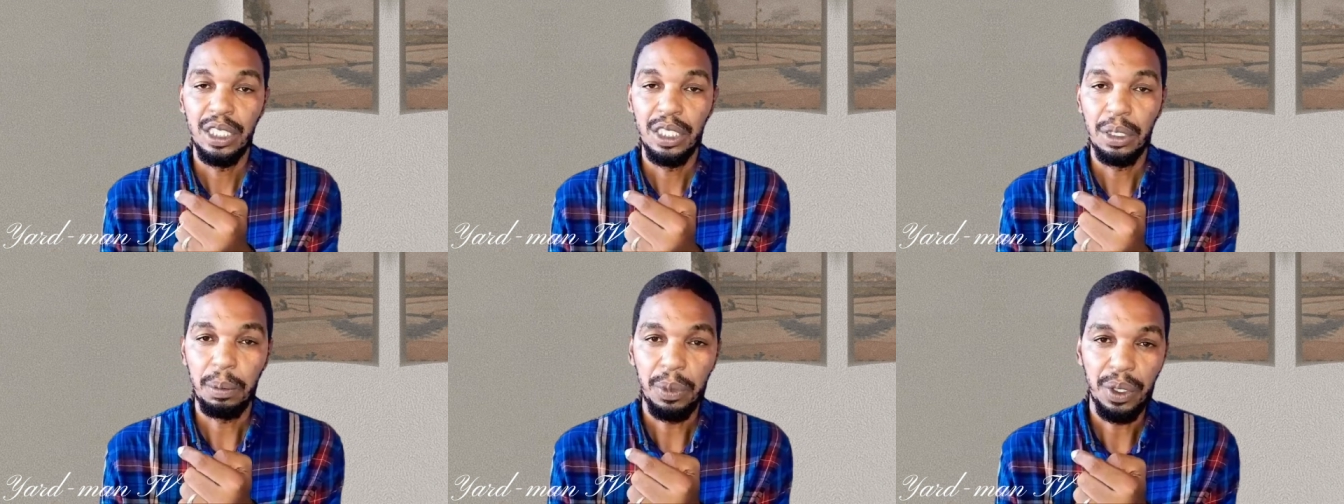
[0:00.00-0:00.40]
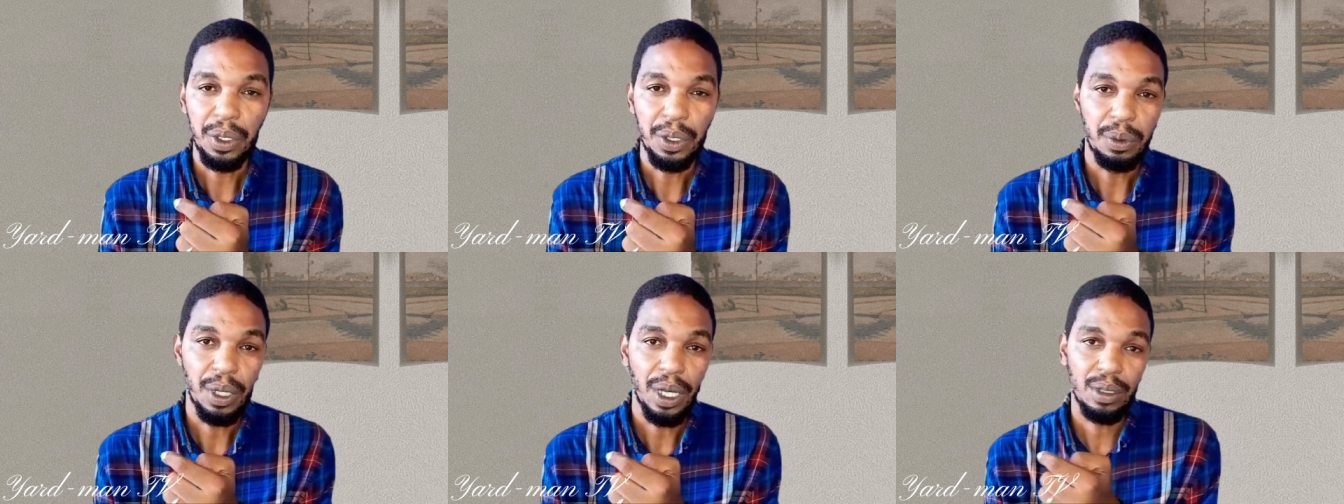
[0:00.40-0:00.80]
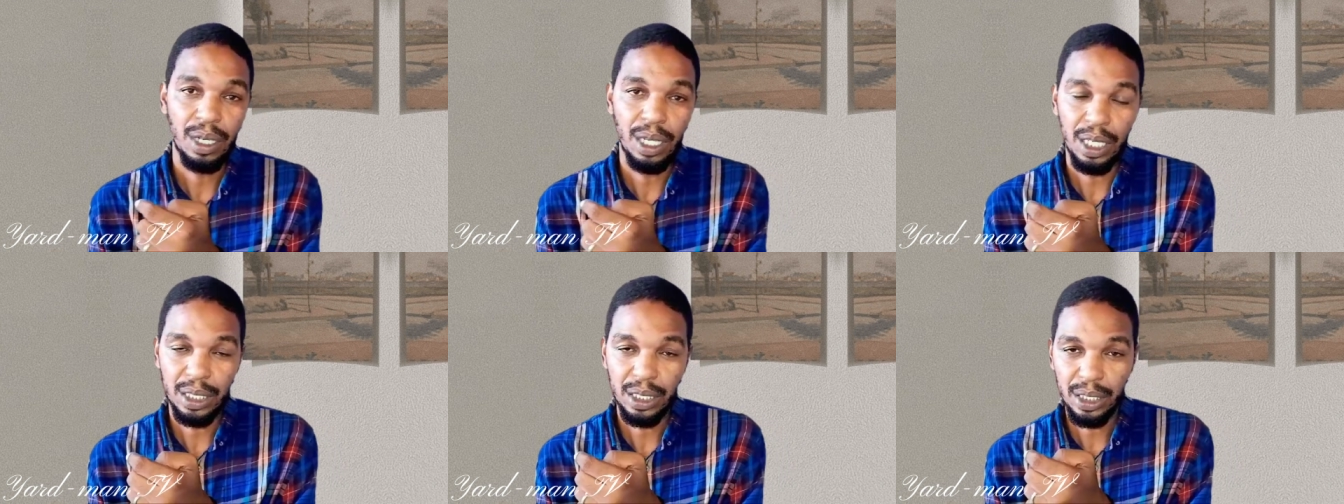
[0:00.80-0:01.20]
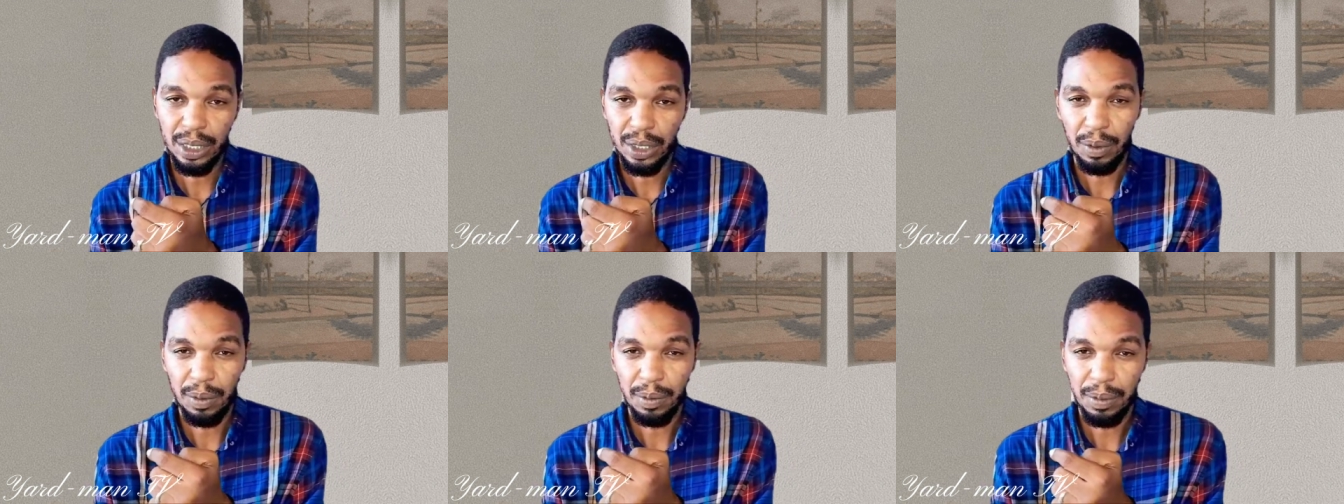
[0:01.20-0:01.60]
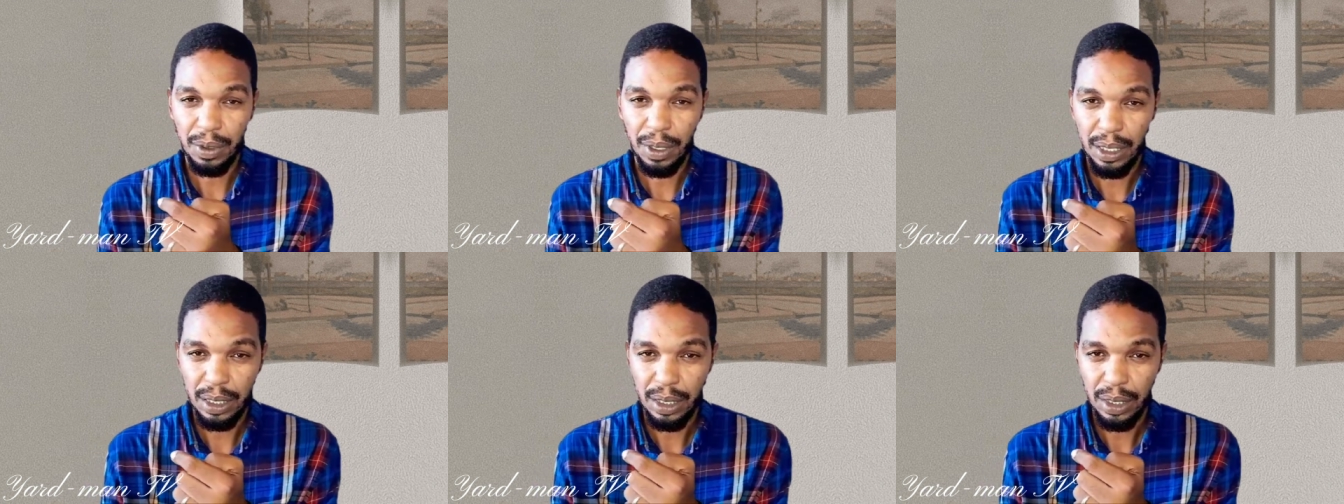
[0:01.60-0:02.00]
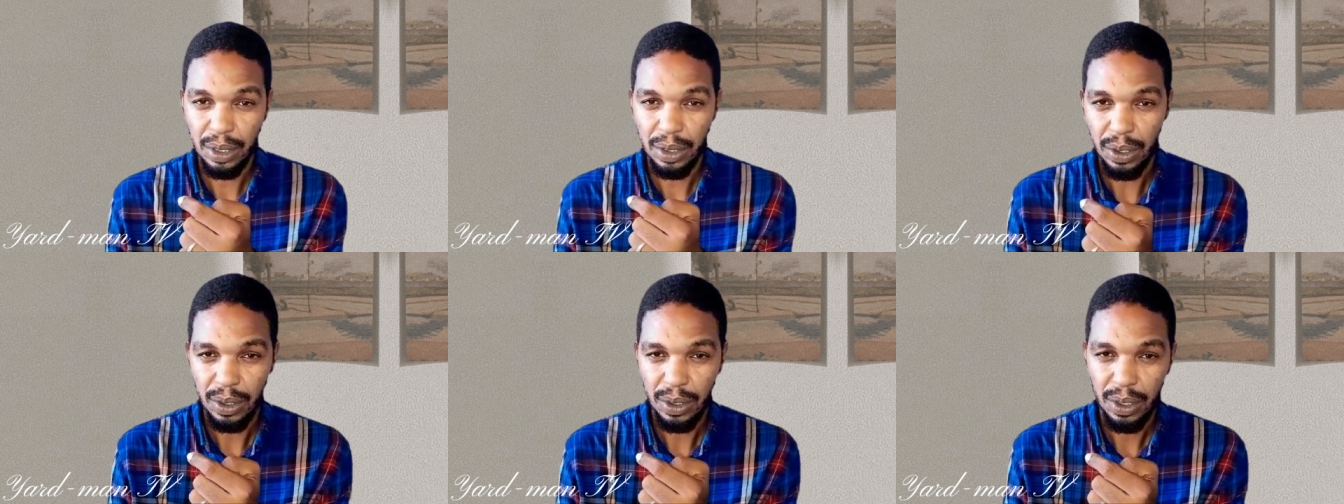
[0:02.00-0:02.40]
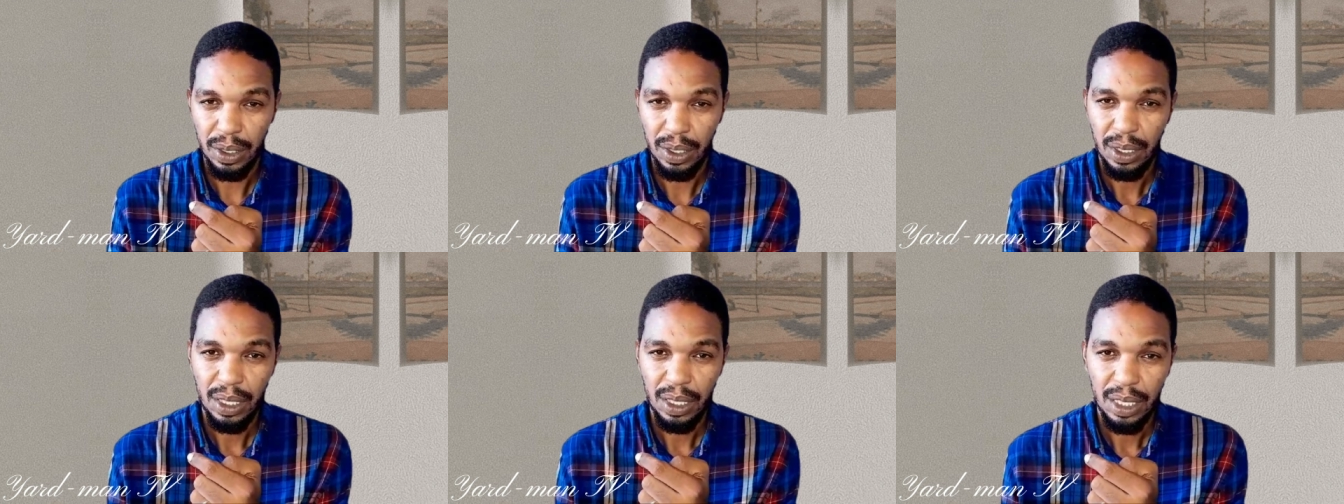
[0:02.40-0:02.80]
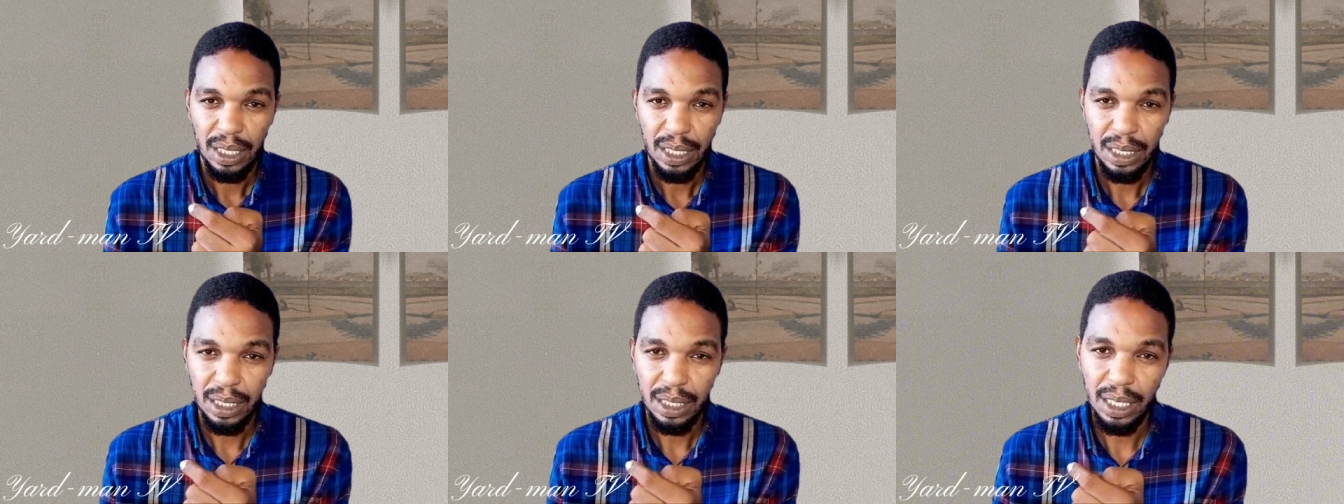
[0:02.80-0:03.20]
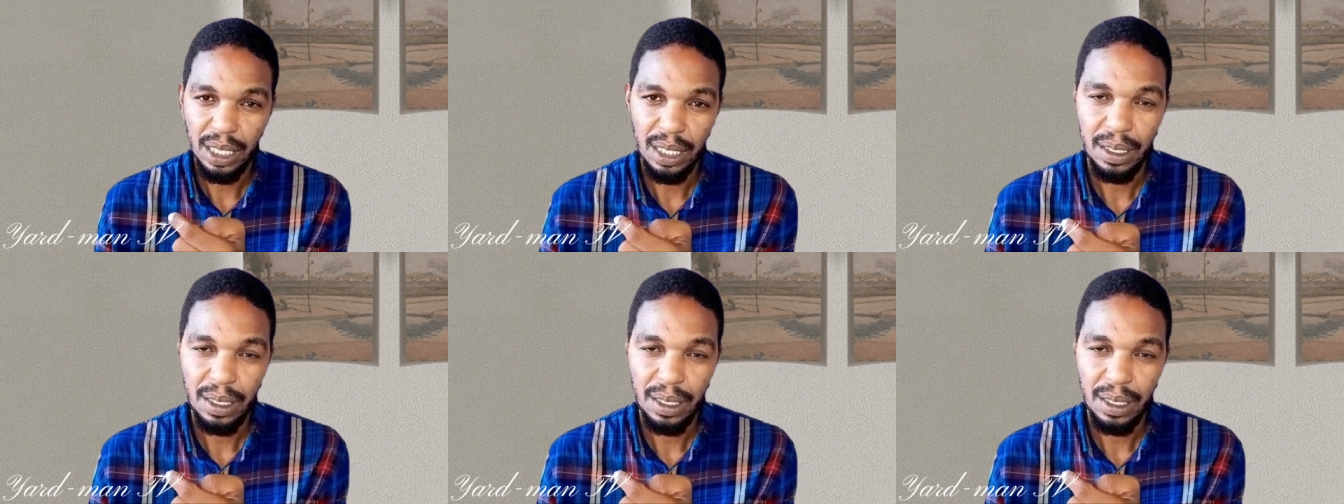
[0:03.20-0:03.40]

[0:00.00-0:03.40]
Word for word: Yeah, where artists come from this one? Yeah,